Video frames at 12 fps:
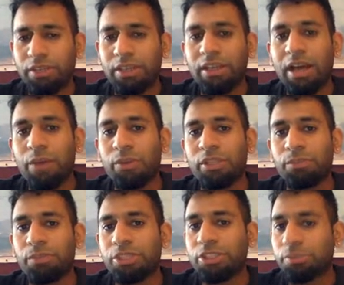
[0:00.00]
I want the
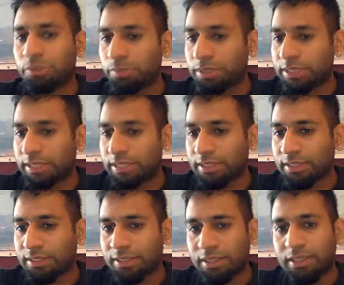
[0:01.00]
bishop to be sitting there.
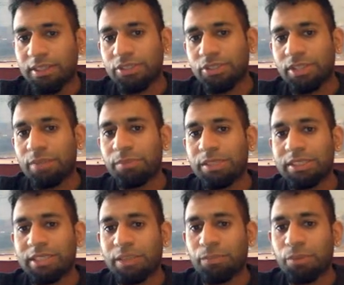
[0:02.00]
So that means
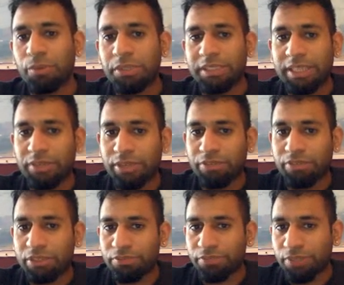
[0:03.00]
I'll probably take on f3
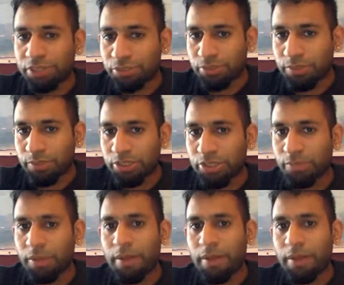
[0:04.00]
first with the bishop.